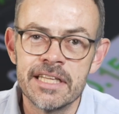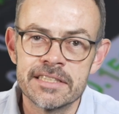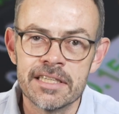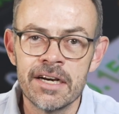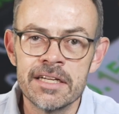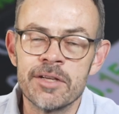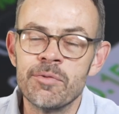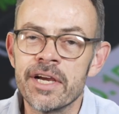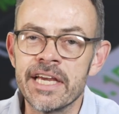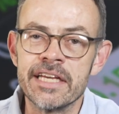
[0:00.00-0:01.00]
that's currently
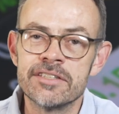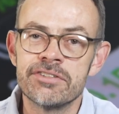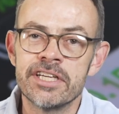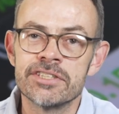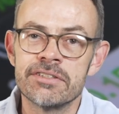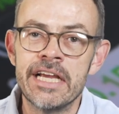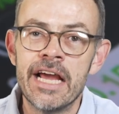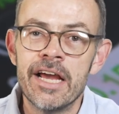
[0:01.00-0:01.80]
working in Treasury